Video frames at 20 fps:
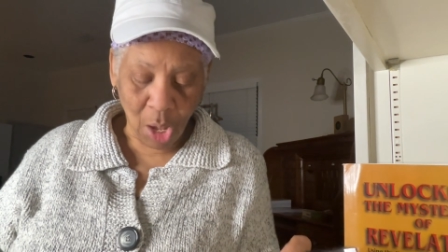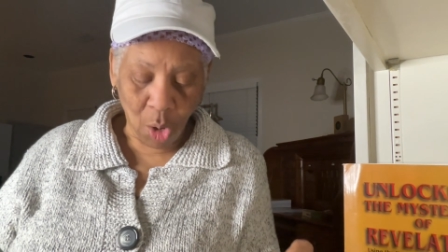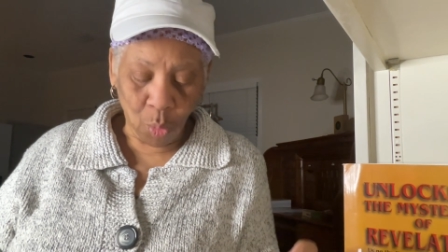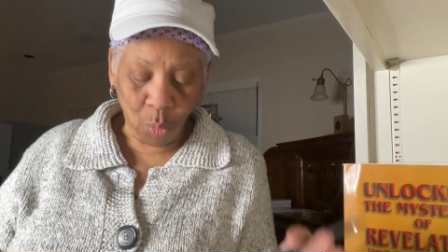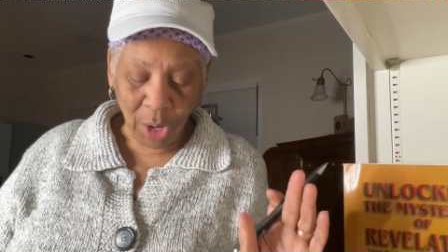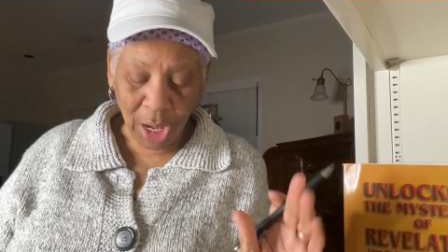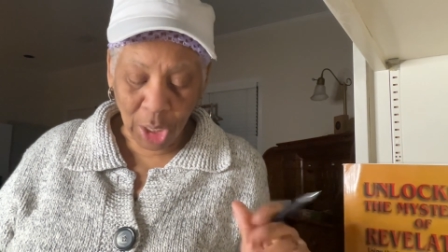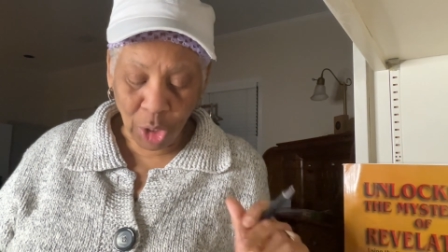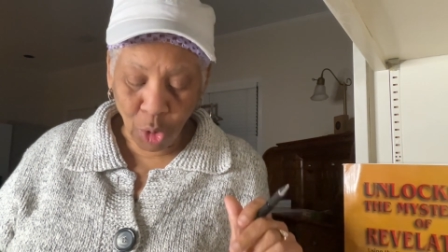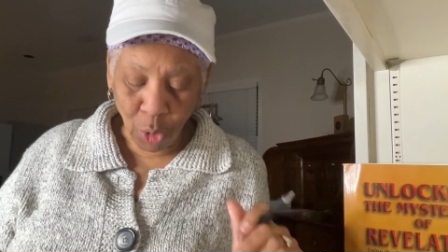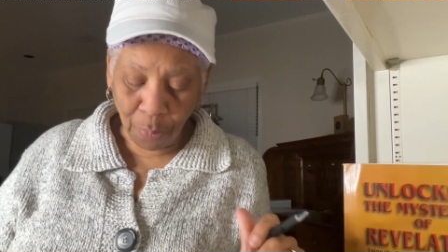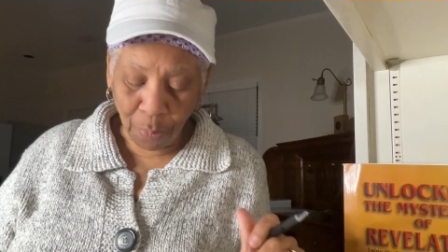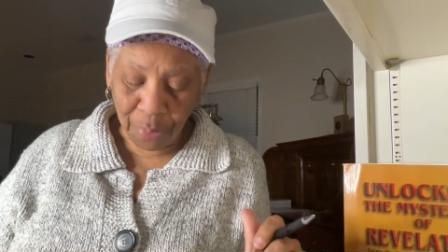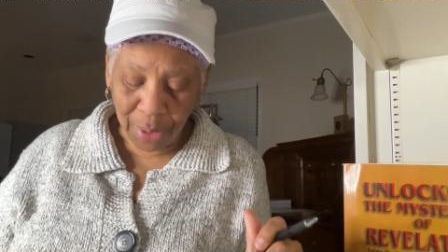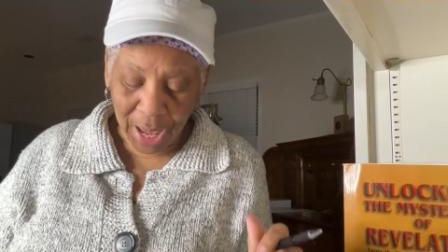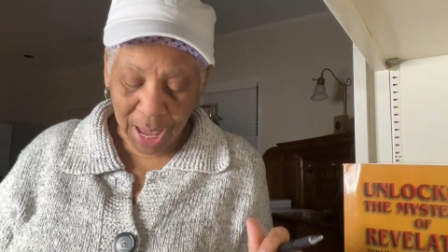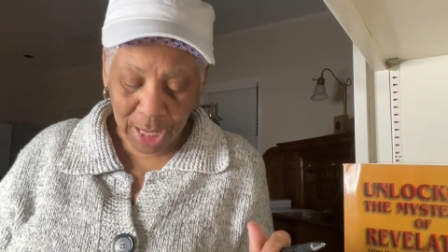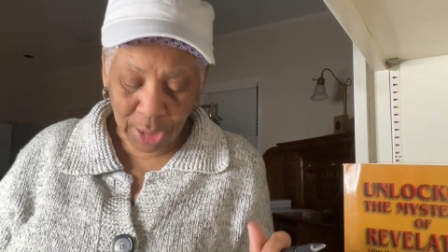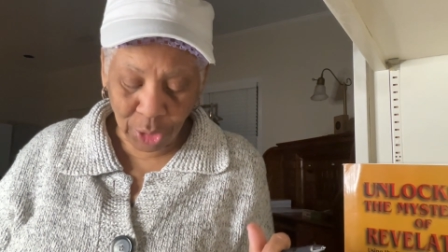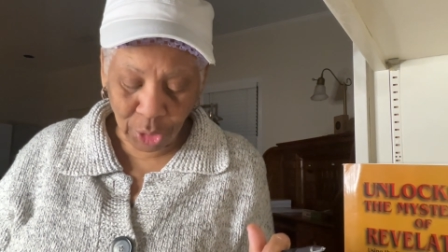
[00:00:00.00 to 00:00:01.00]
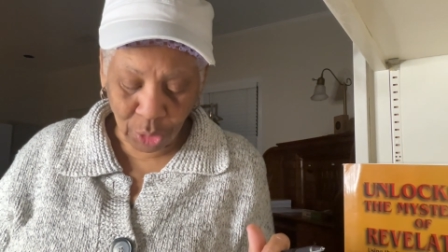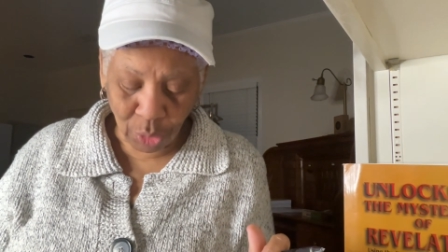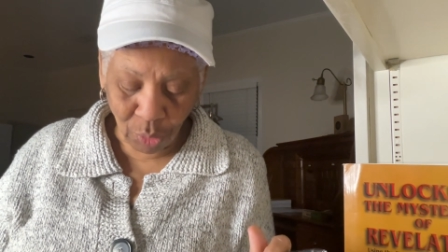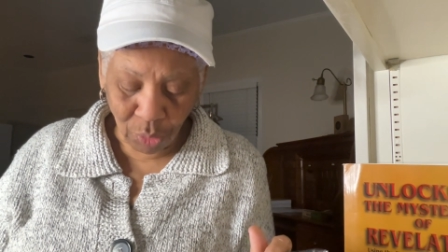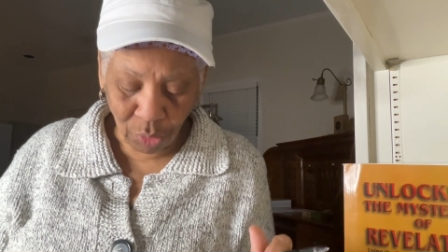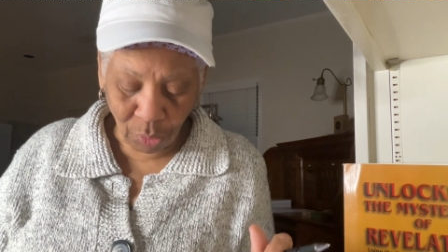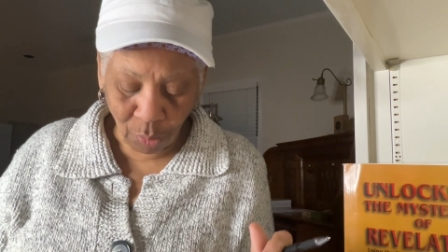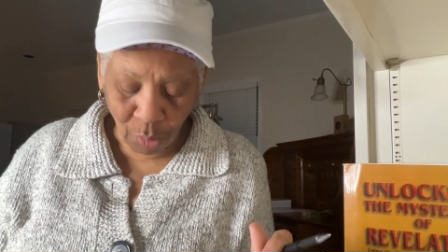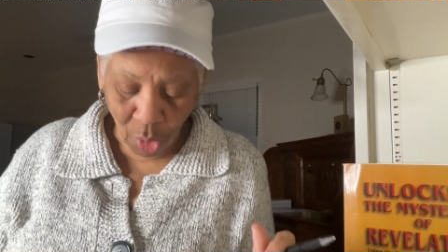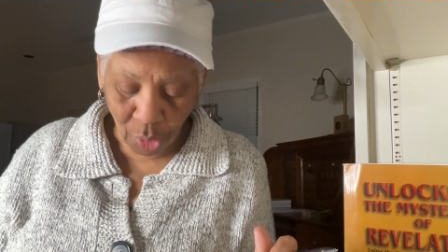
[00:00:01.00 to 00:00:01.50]
When you pass through
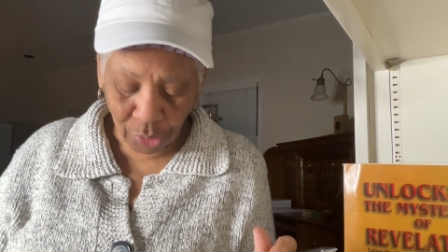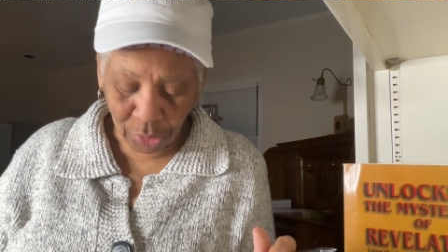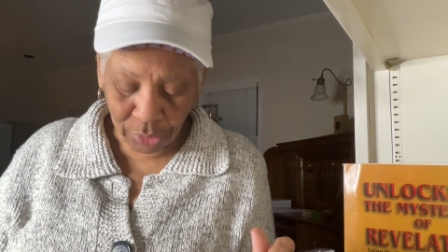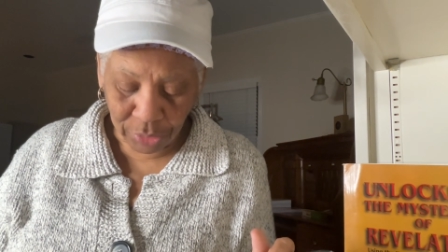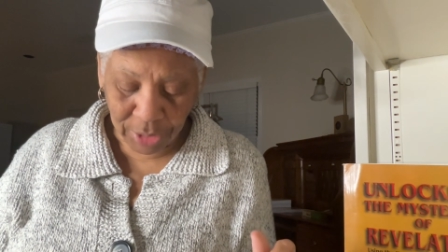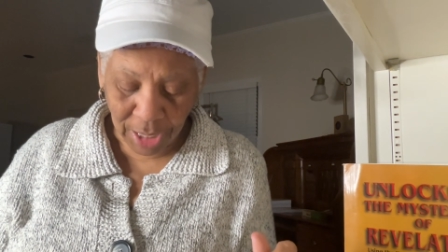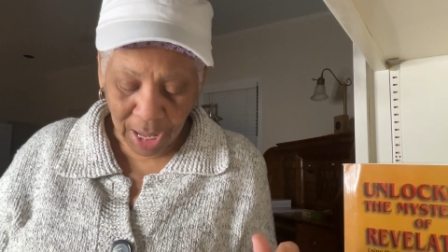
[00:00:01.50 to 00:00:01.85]
the waters,